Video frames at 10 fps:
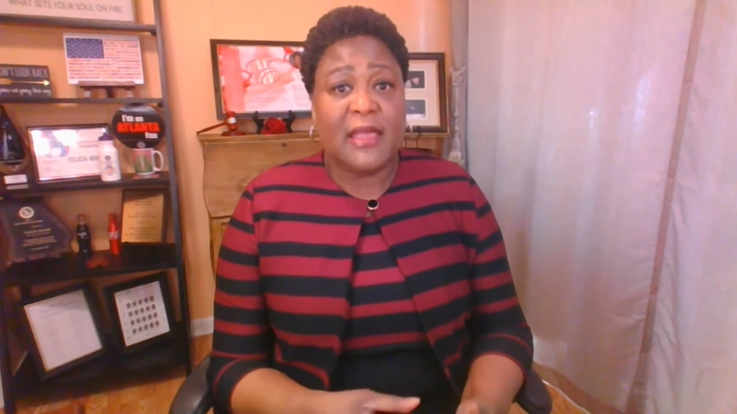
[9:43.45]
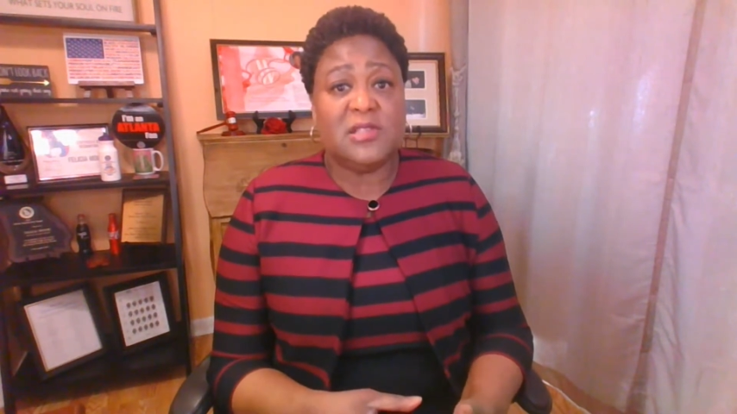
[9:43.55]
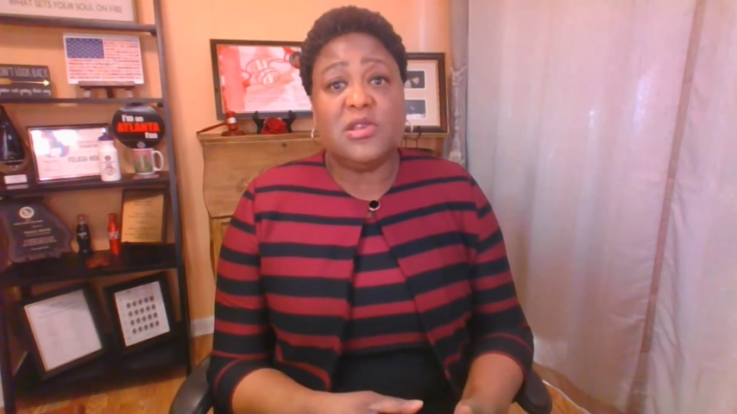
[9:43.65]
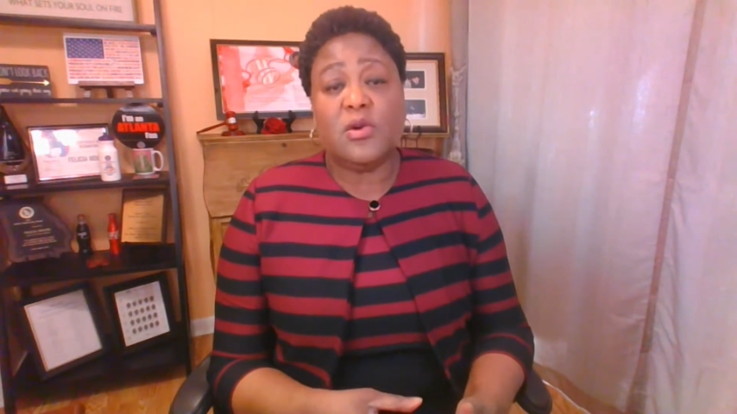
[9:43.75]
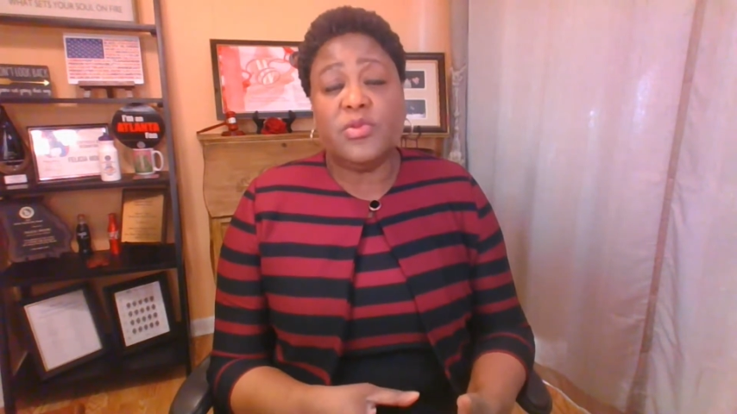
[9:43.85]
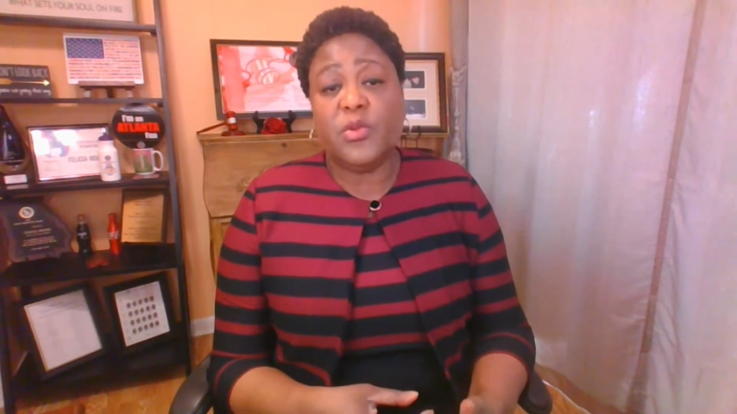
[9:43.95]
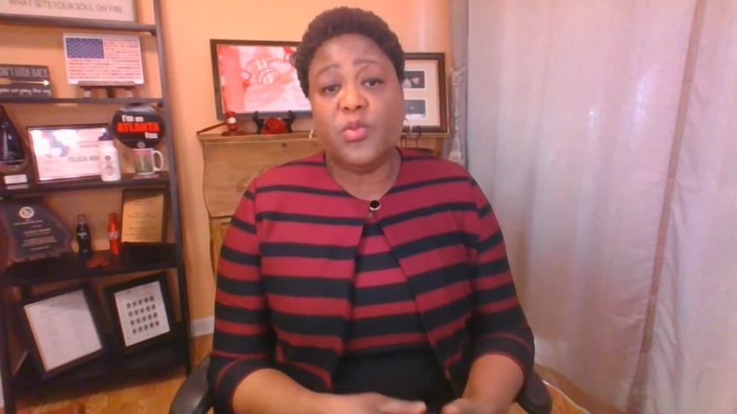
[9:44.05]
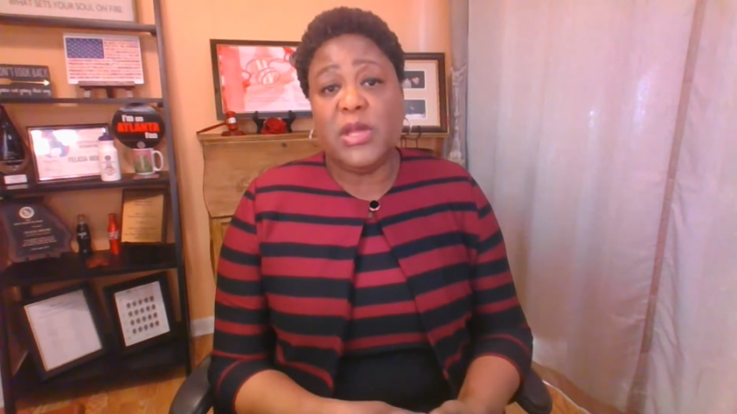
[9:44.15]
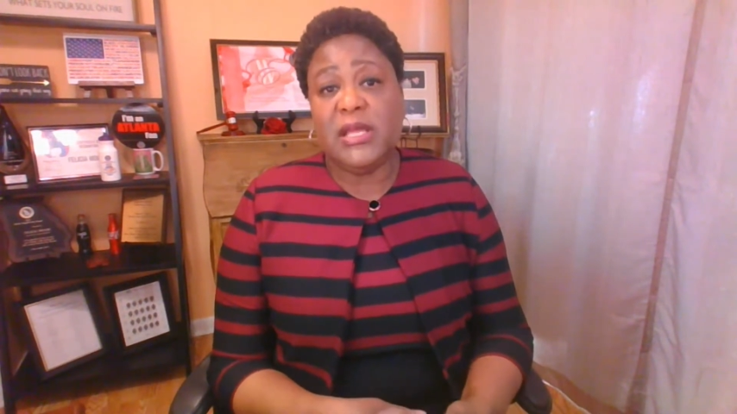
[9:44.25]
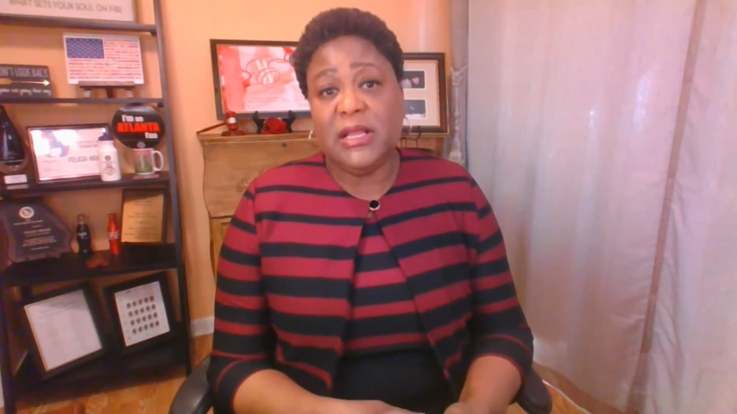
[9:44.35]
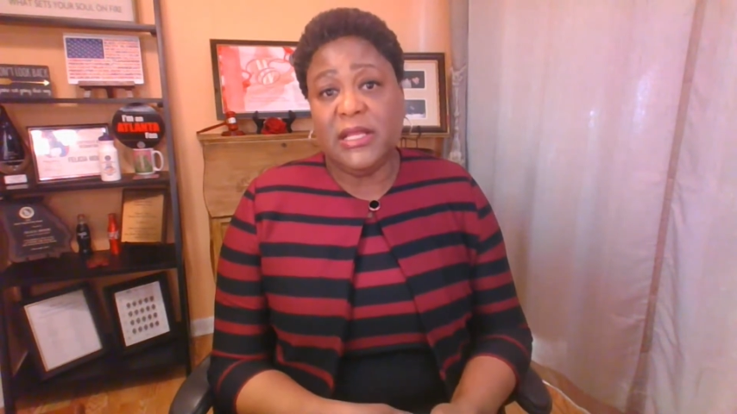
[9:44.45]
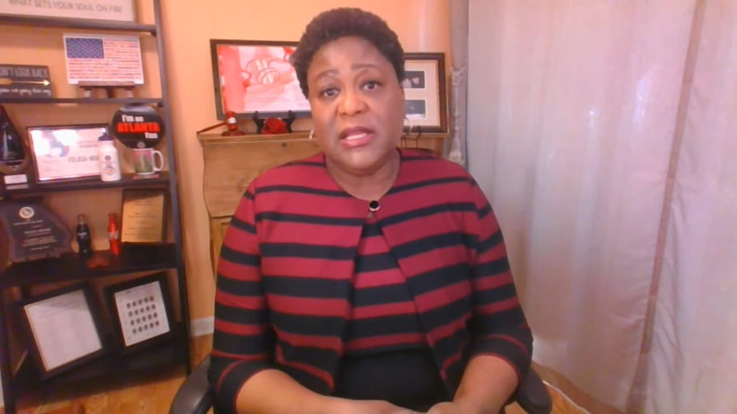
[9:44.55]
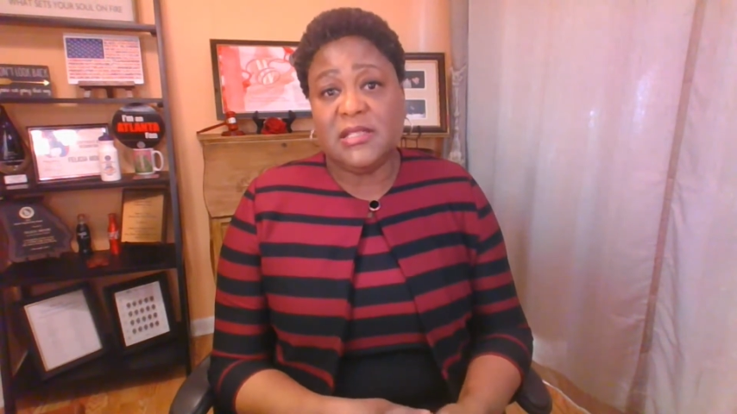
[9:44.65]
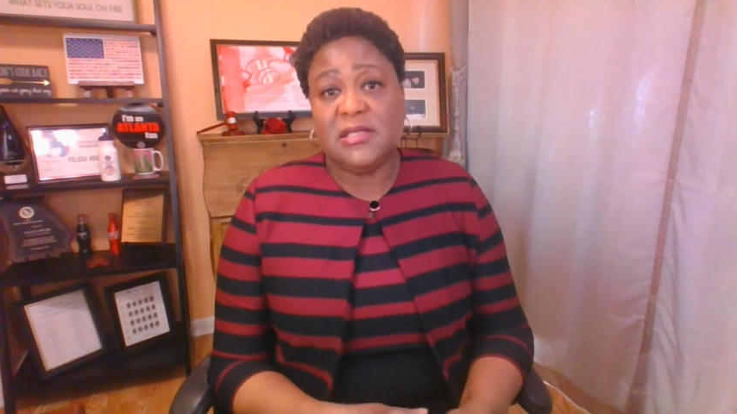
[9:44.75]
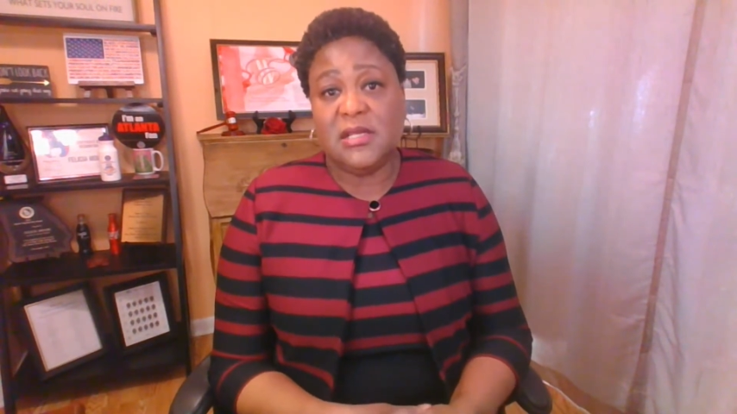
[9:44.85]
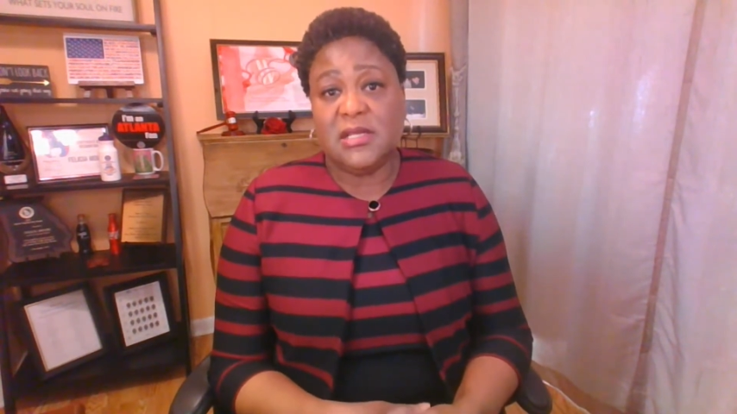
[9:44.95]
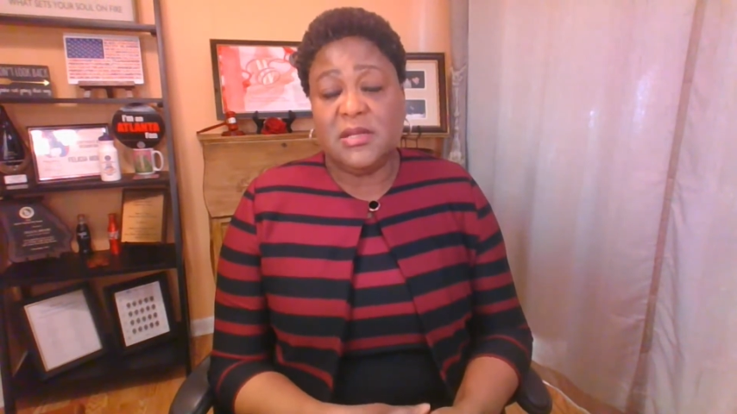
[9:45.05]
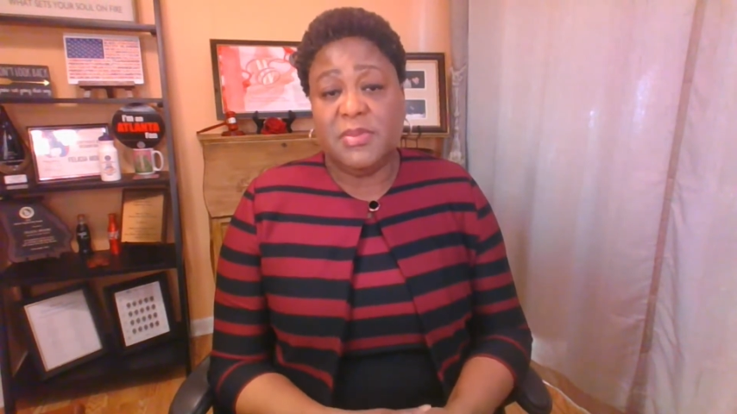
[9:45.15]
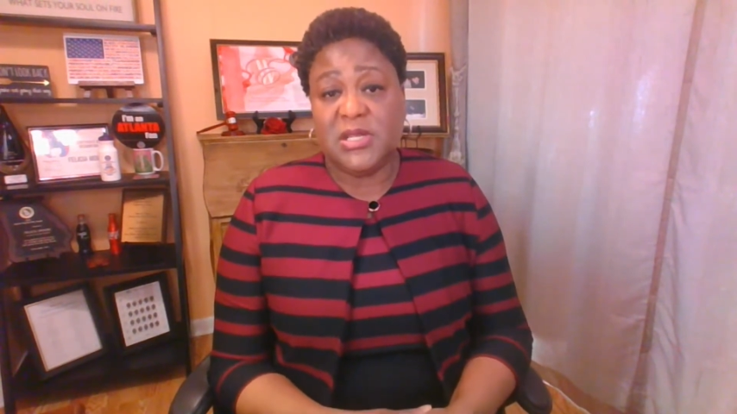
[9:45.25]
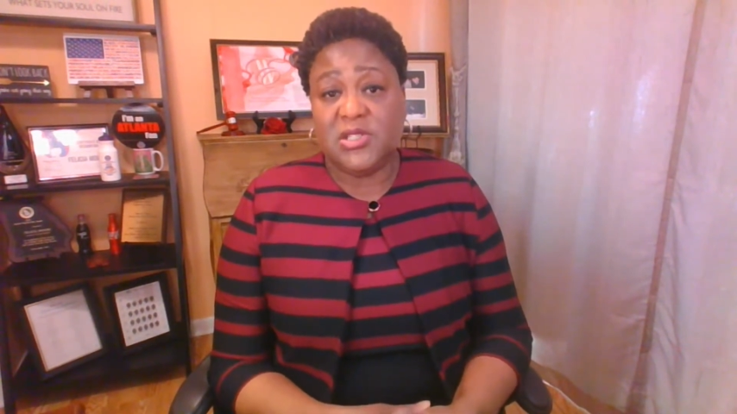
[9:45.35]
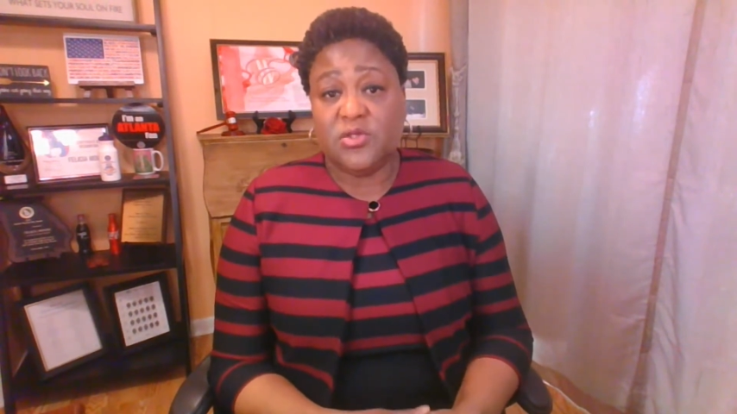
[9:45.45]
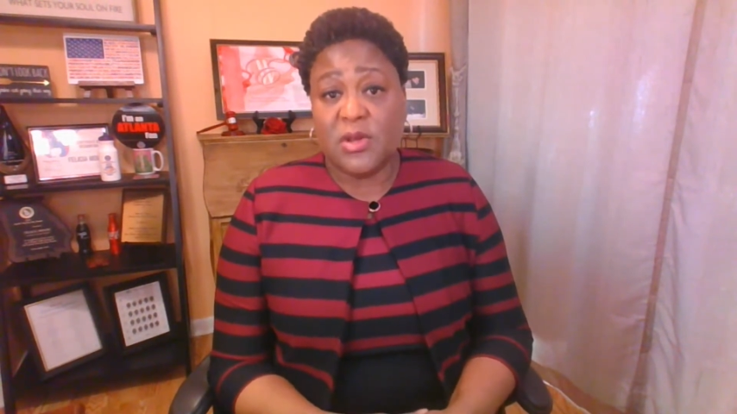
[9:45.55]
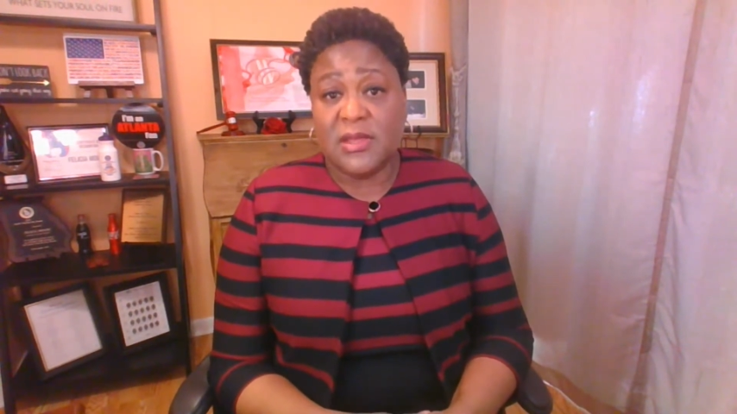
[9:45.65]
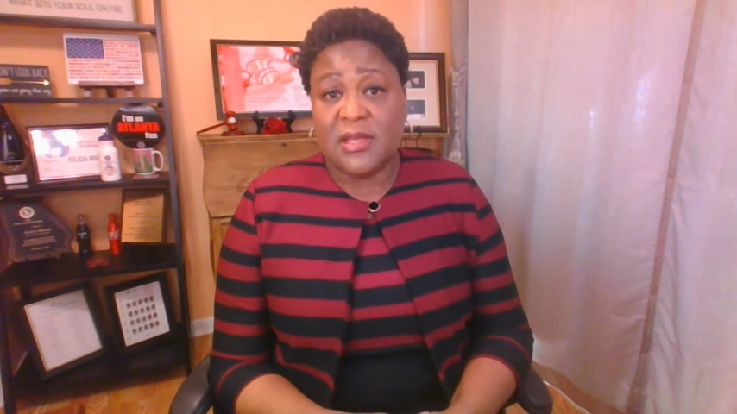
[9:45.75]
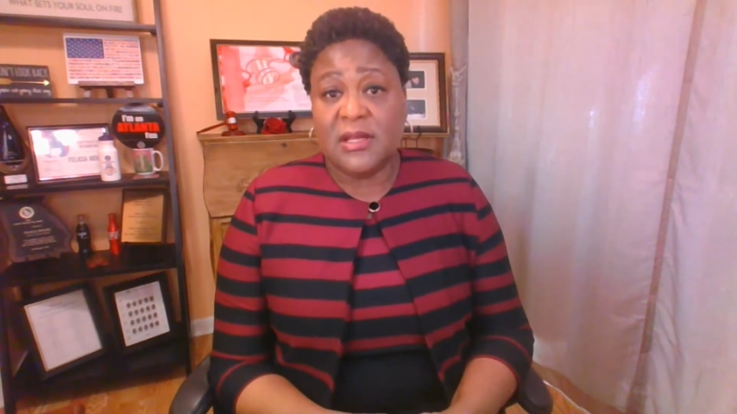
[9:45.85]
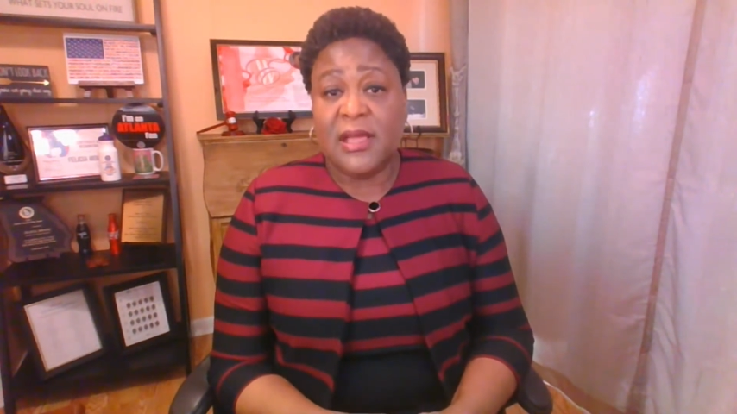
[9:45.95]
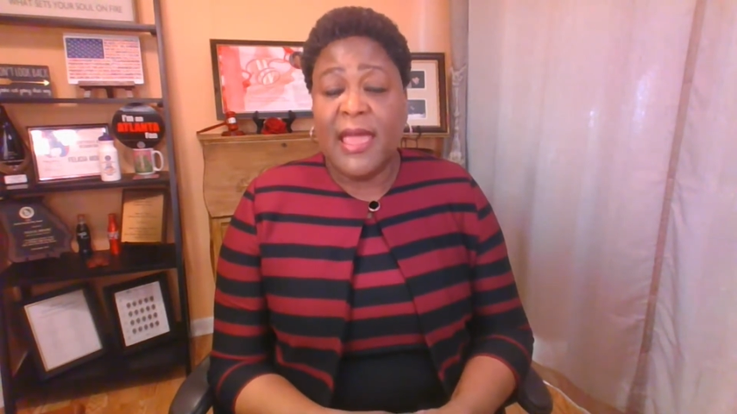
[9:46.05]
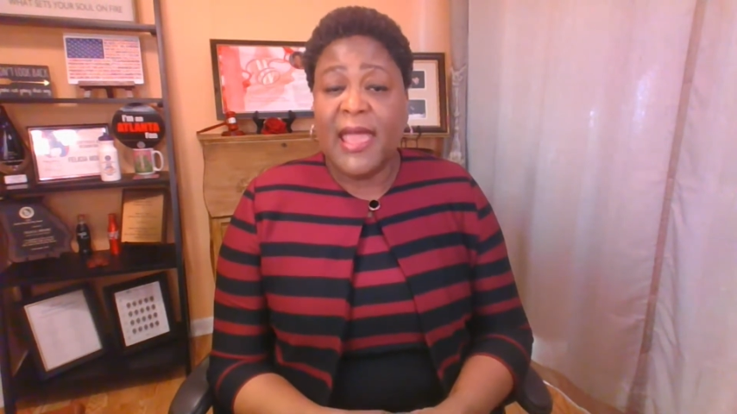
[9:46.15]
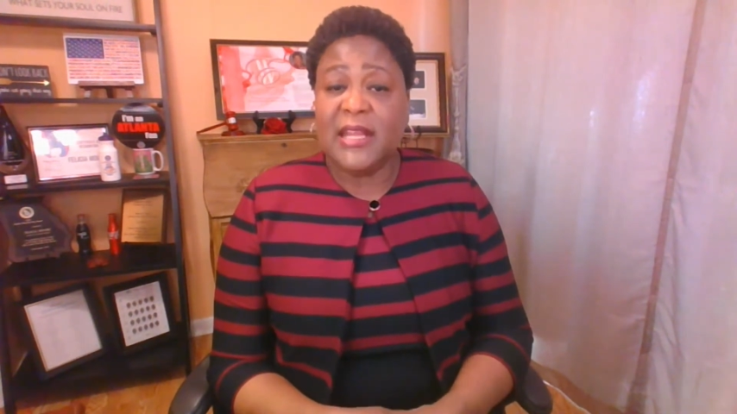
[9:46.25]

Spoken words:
And so the weak links need to be strengthened.